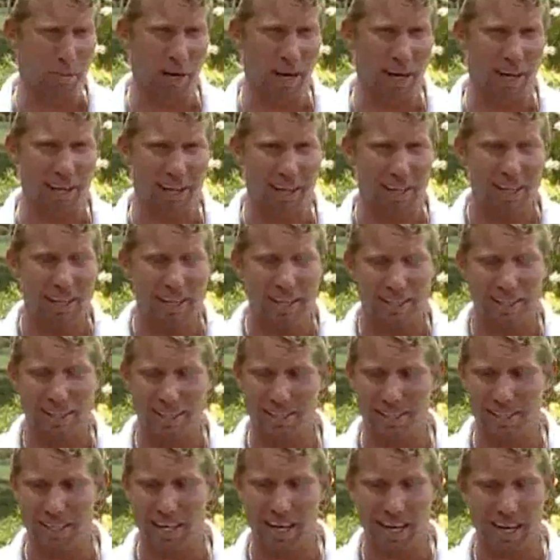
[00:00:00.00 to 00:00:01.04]
take part.
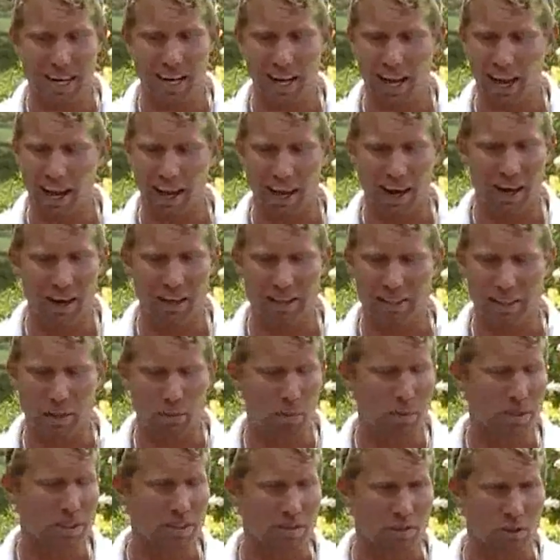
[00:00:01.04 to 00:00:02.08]
This year, it's
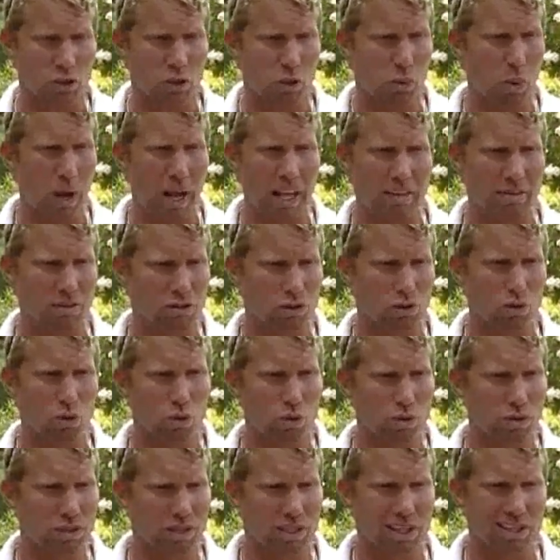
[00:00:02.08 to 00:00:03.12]
upwards of 12
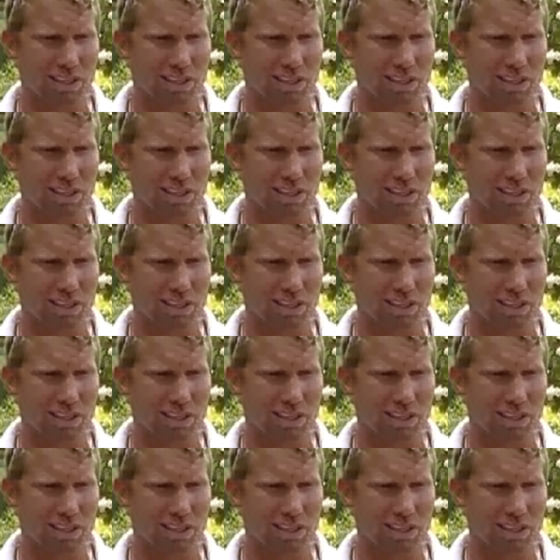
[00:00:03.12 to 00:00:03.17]
schools.